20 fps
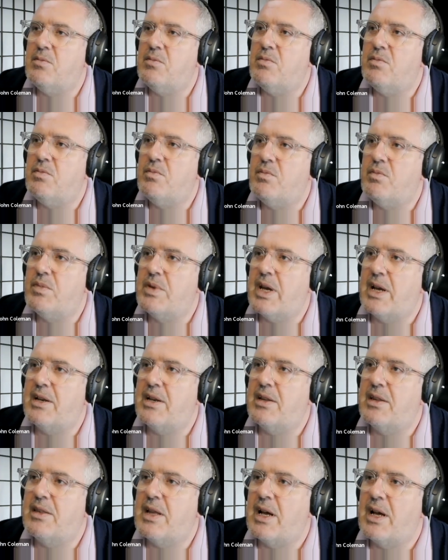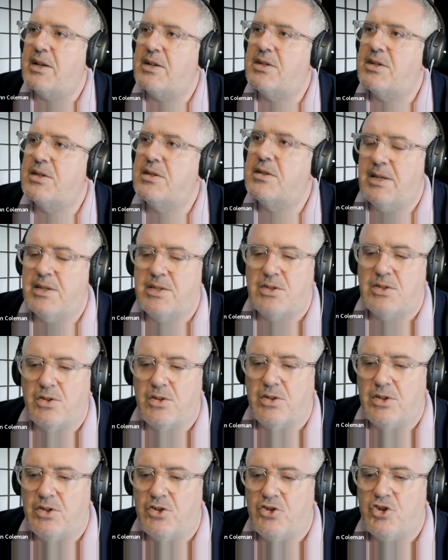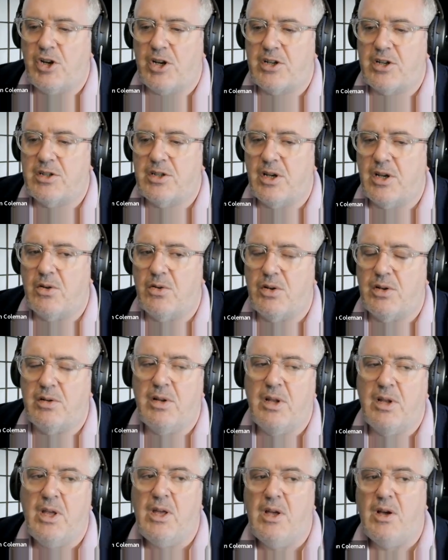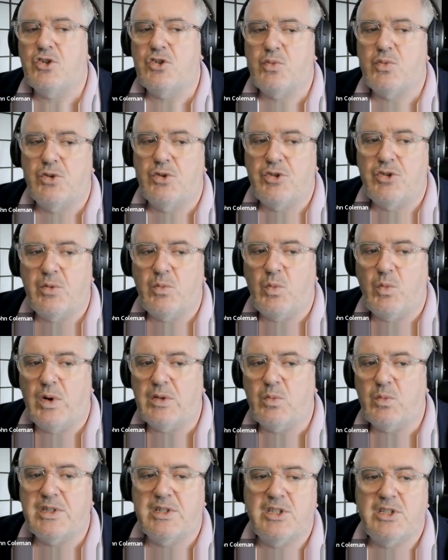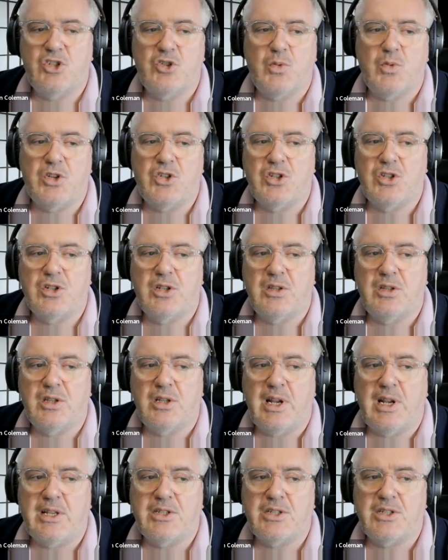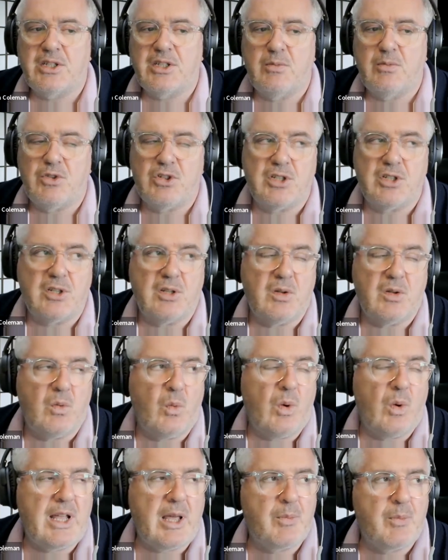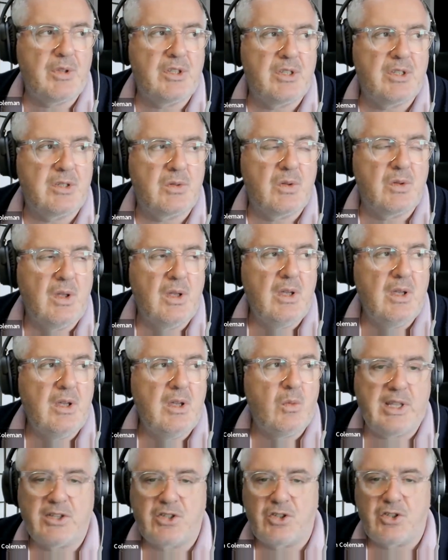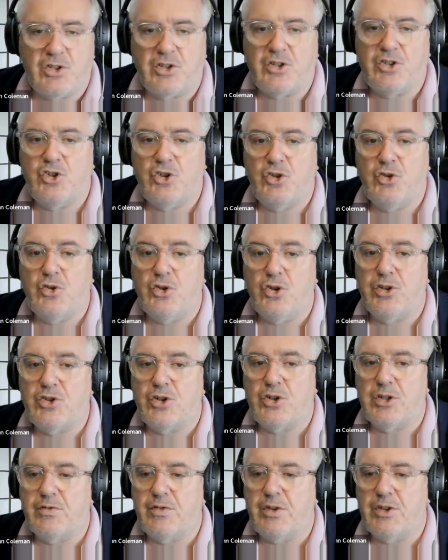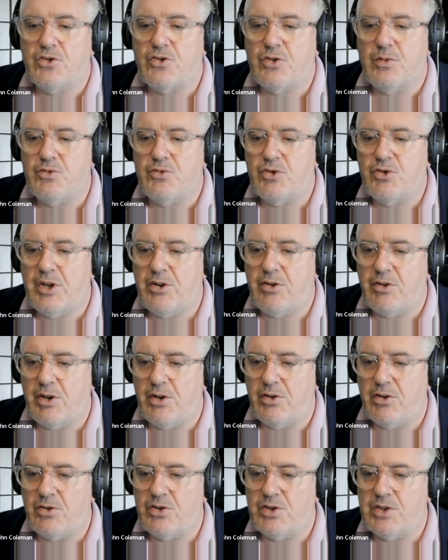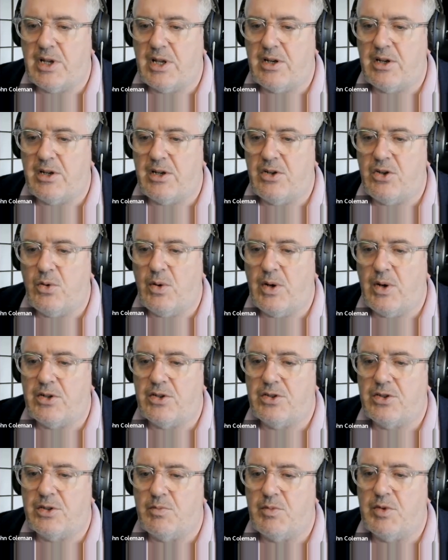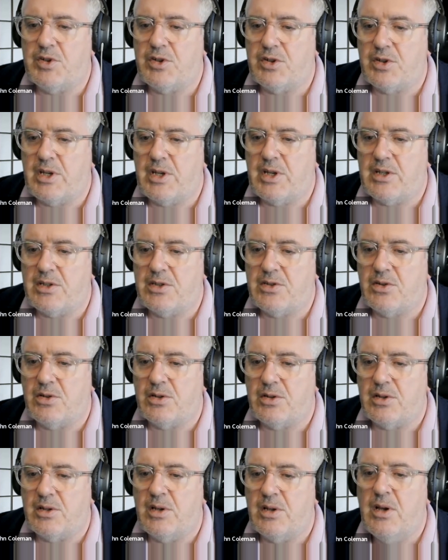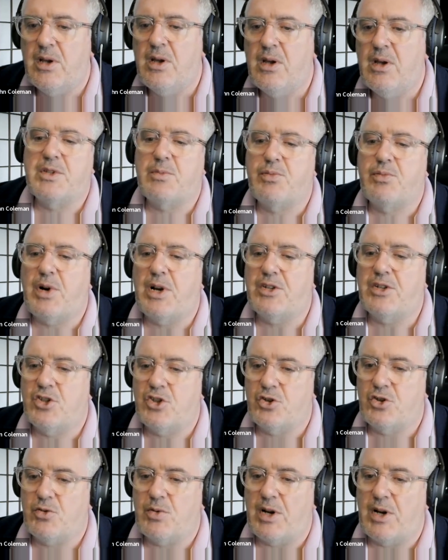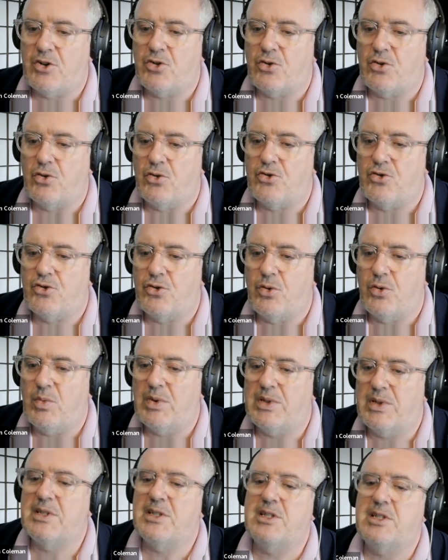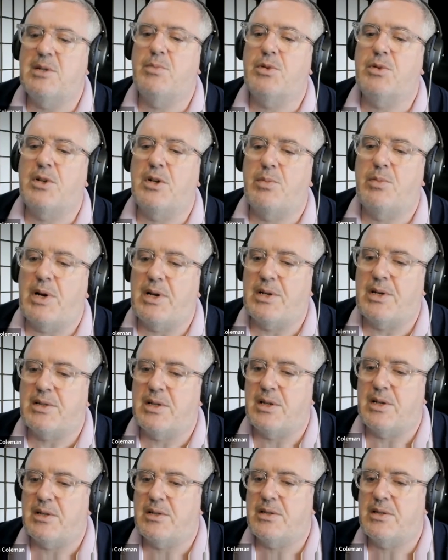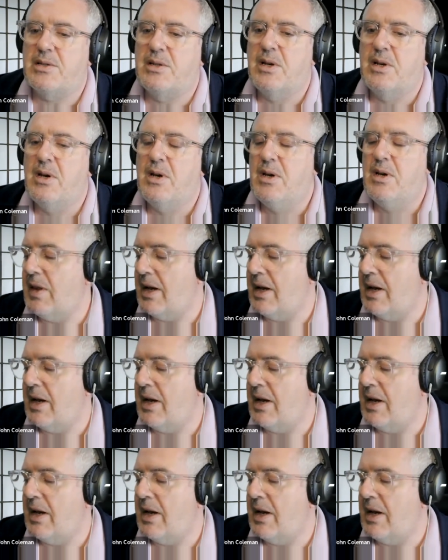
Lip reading: in getting that case study checked out. And I'm just wondering, what's the situation in the LeSS community? What happens with a case study? Because you're a certified Scrum trainer, I understand, and you had to submit a case study. What was the process you had to go through? And what's the typical process